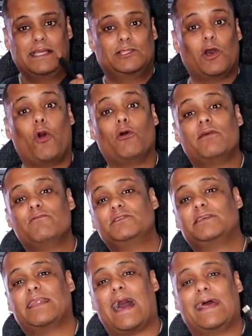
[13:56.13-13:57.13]
The only
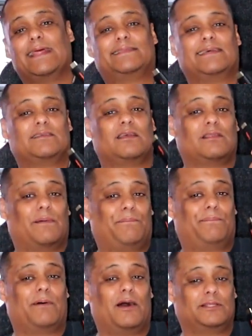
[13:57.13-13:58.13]
reason I didn't test on the
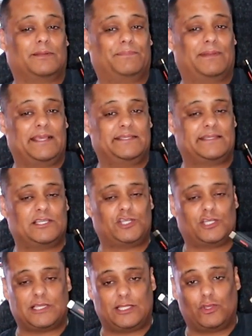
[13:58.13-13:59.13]
PlayStation,
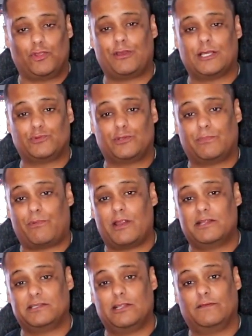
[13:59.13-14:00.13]
because I know you guys would have
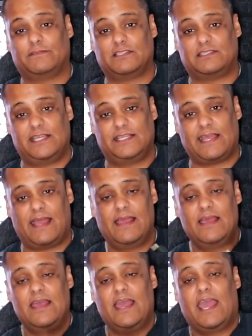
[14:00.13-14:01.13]
probably loved to see
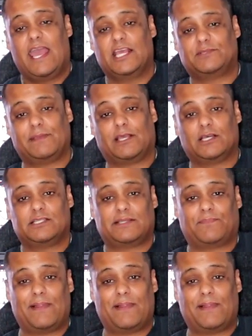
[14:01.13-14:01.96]
that, is because the